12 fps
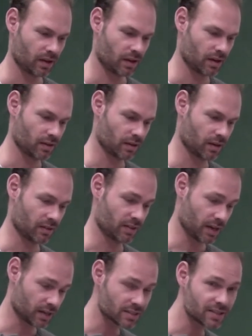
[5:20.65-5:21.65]
And
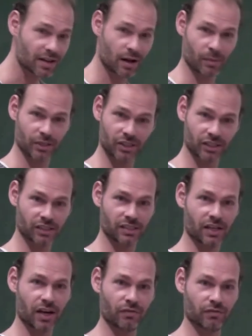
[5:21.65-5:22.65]
they can see how much they can
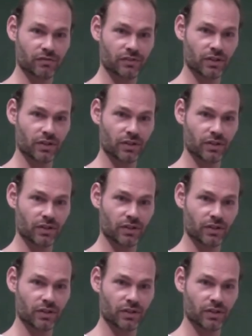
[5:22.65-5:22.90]
save.